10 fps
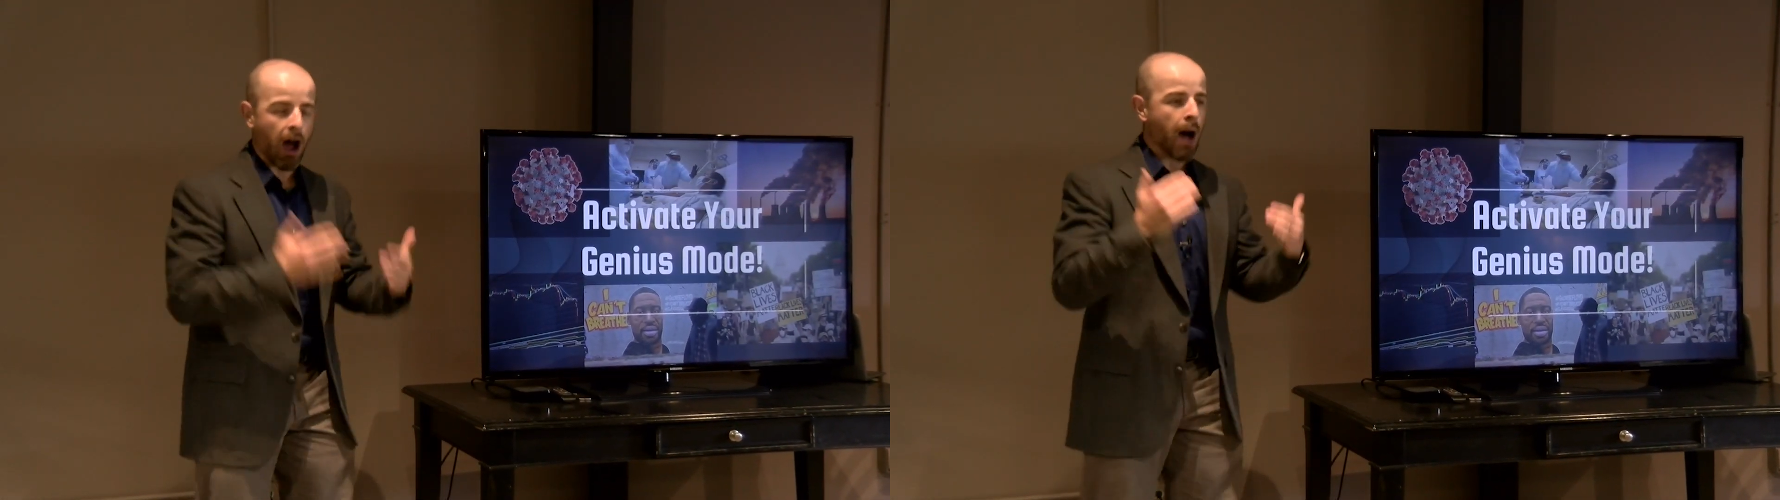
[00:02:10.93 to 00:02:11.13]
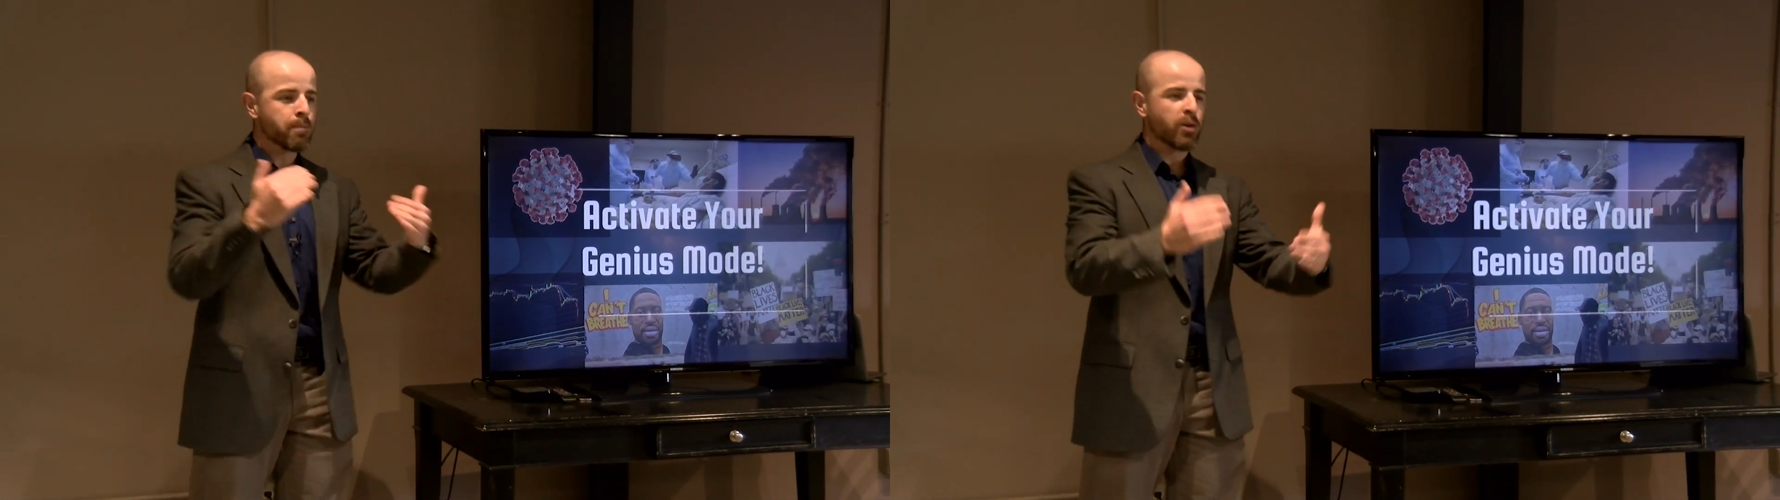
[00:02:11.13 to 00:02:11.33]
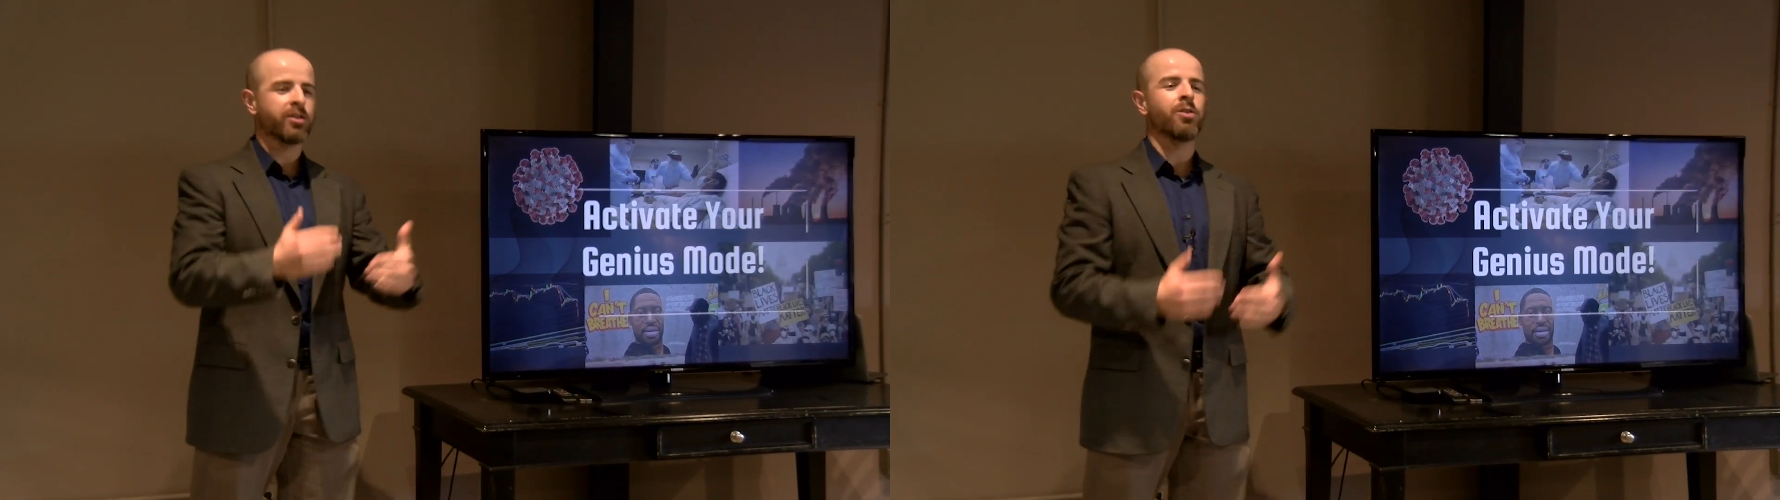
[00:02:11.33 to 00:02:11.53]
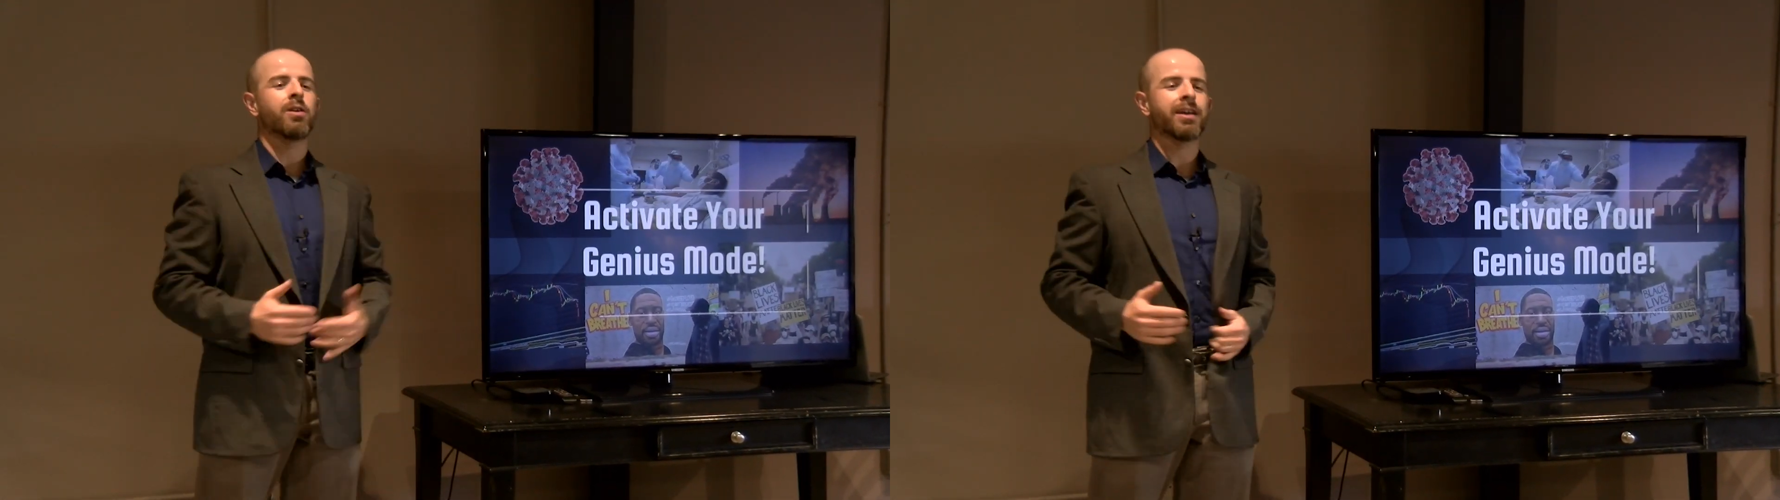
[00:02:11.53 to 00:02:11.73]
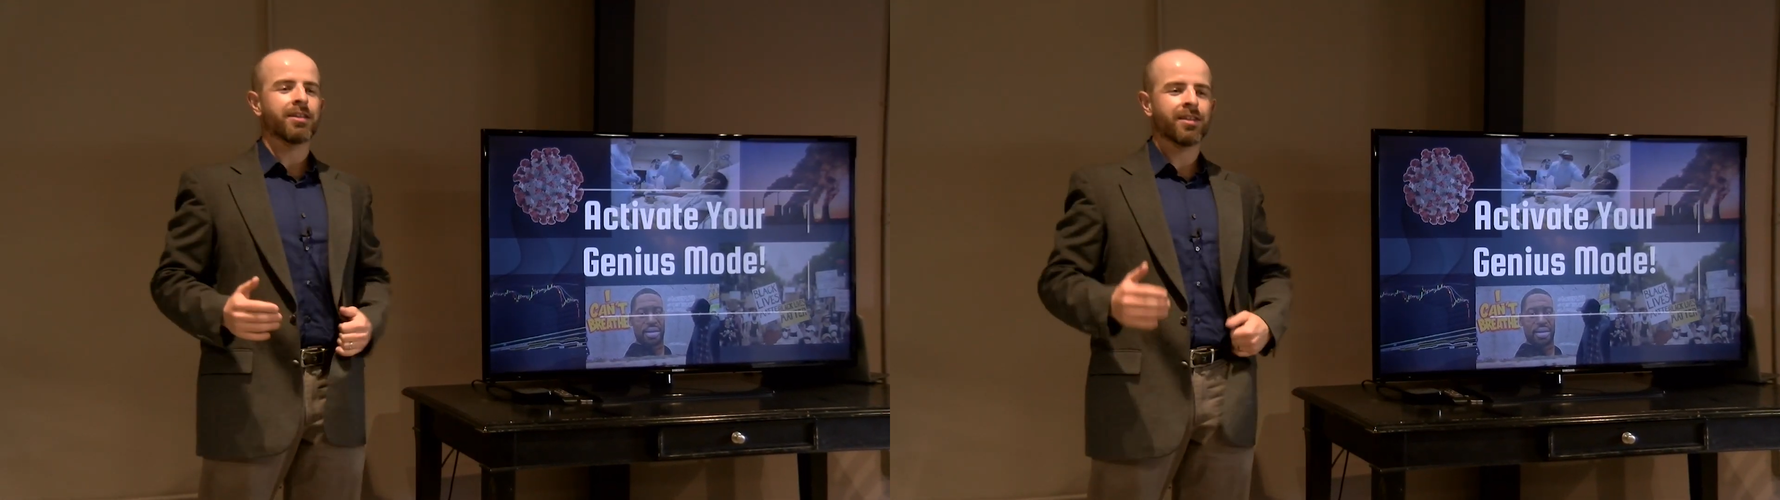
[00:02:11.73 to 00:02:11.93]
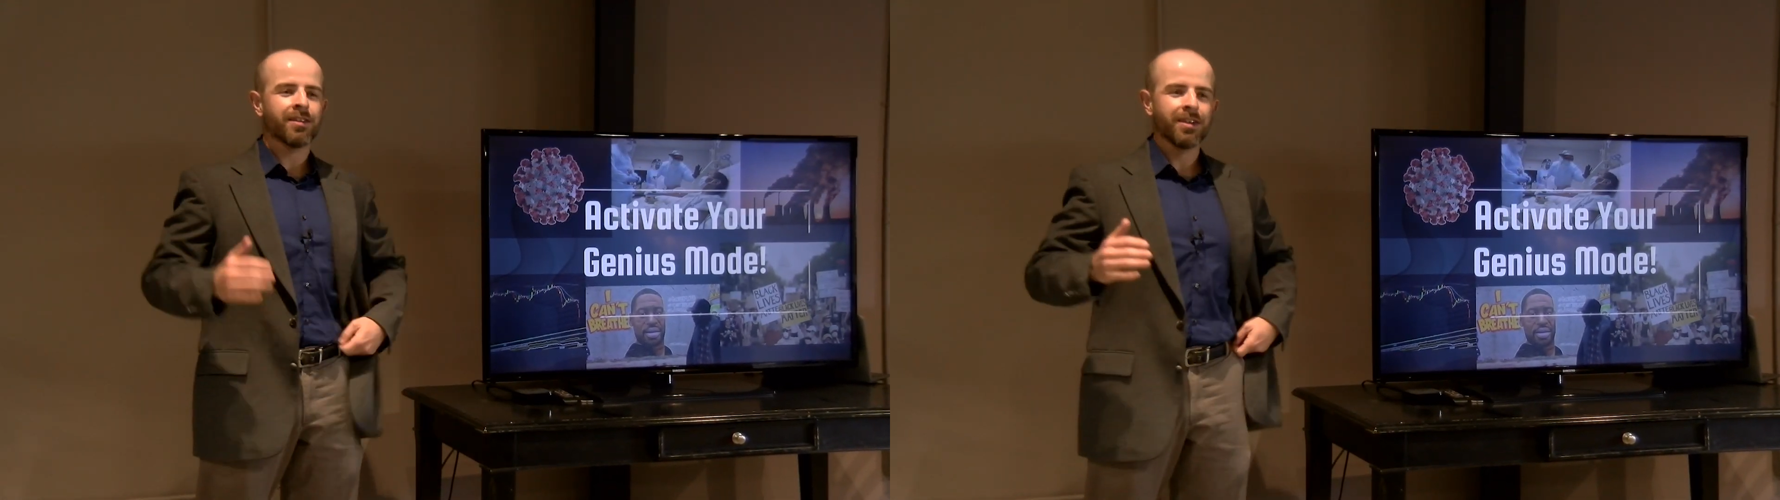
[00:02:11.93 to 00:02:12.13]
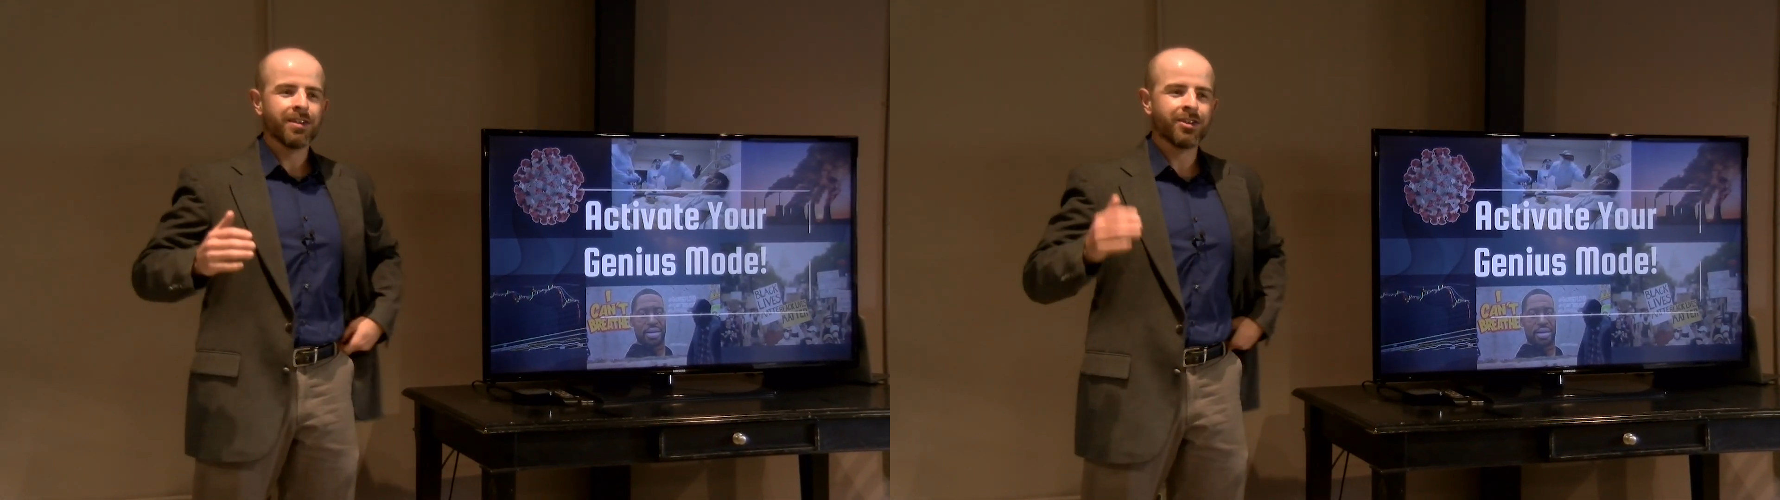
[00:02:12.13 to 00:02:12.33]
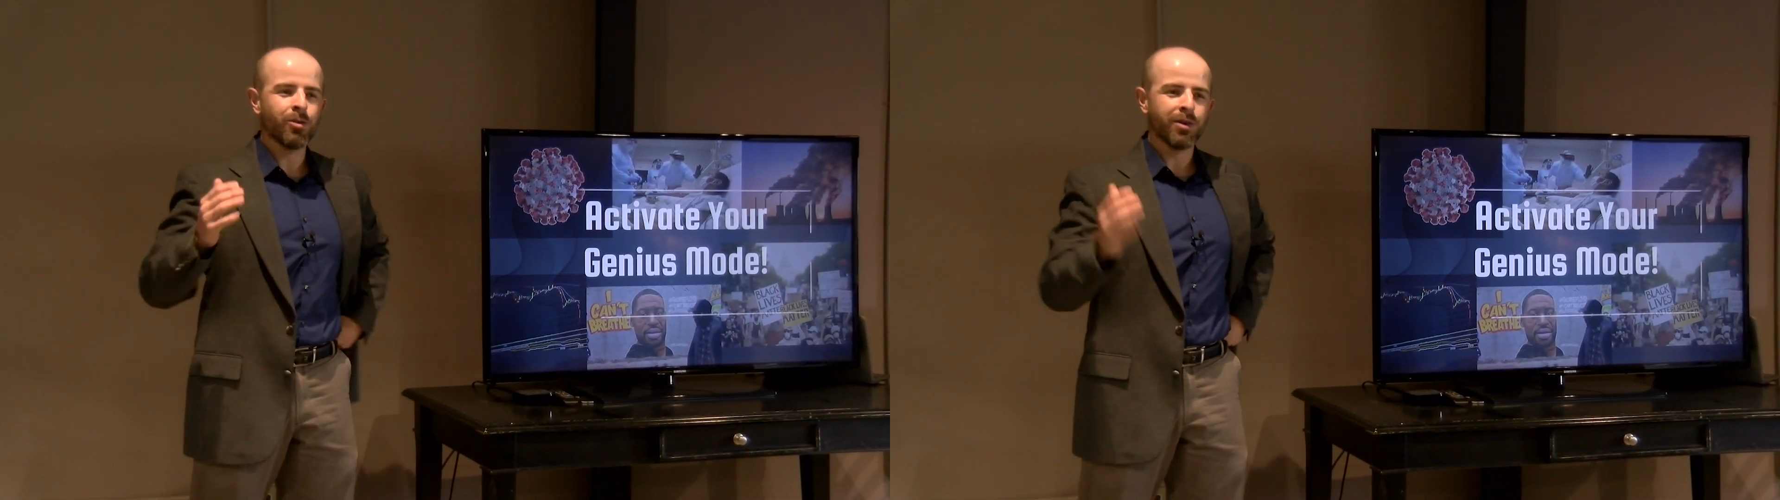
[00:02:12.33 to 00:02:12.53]
opportunities
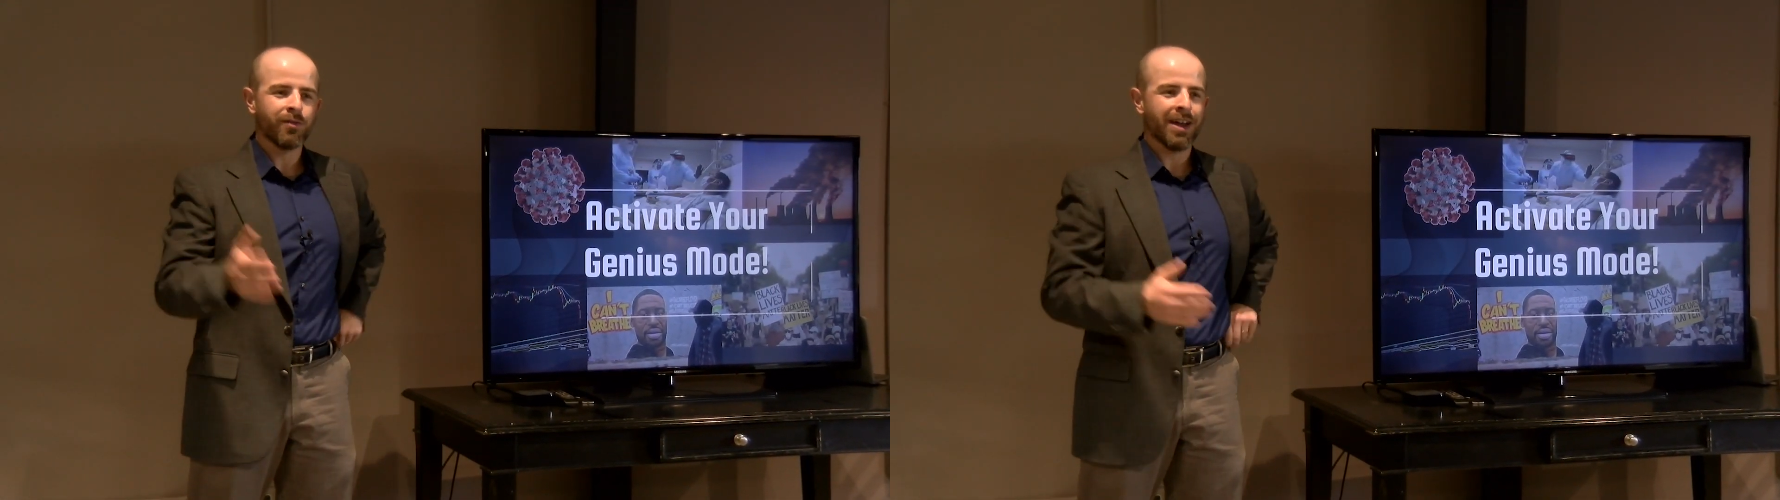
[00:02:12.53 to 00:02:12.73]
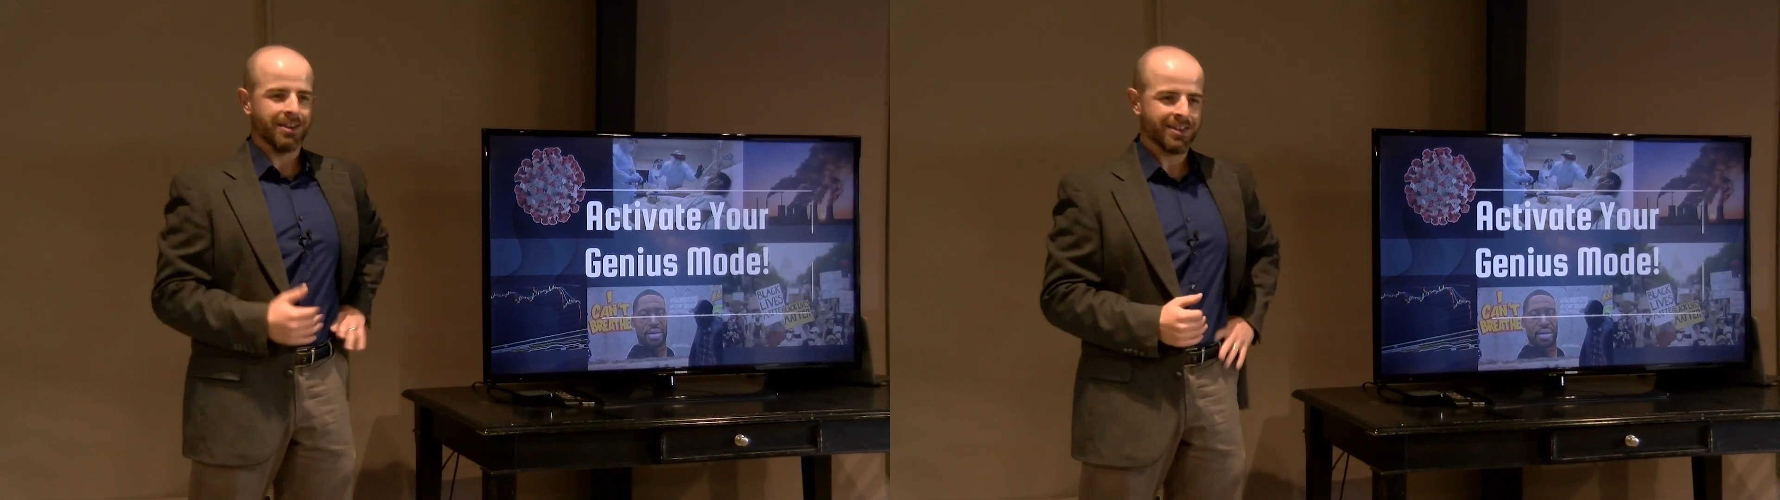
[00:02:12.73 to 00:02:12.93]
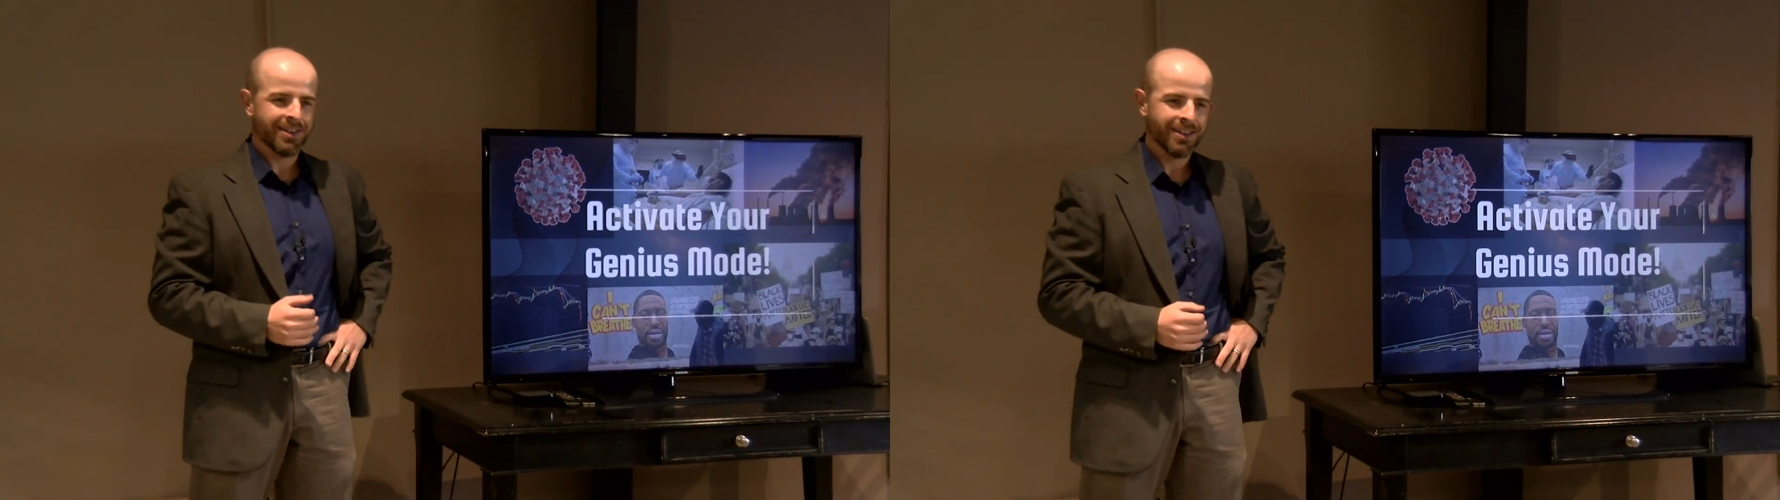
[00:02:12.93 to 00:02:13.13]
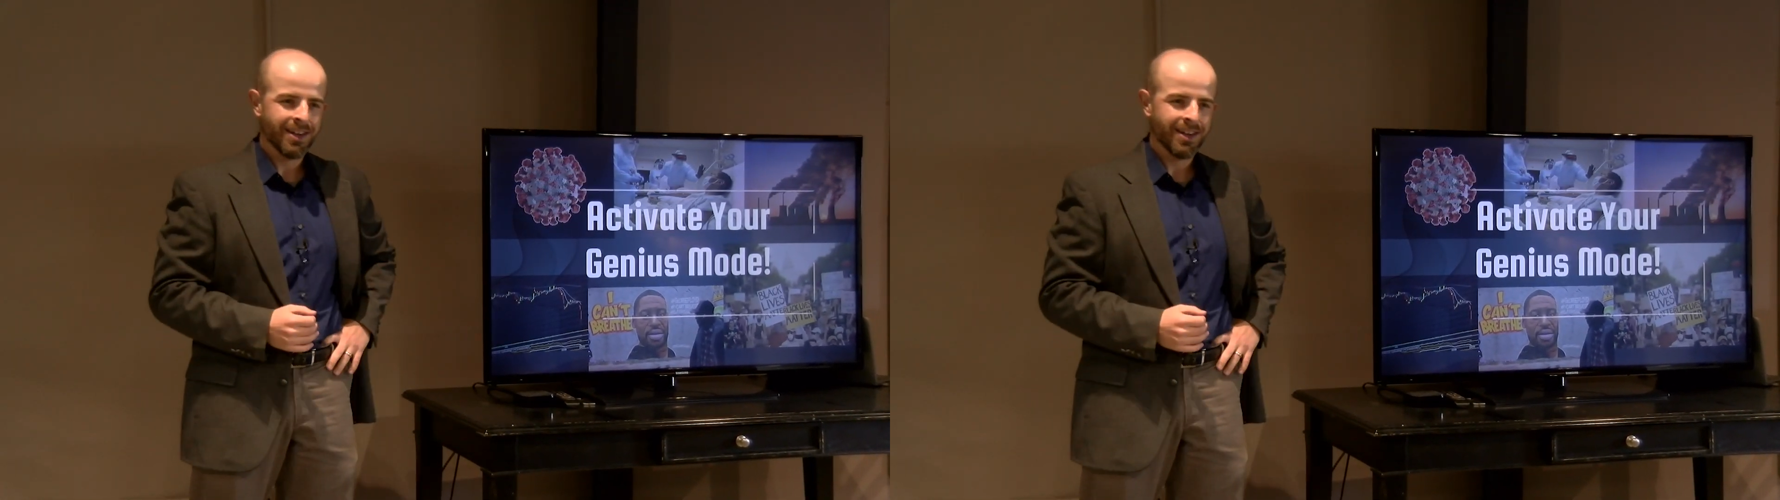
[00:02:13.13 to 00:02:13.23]
to invent.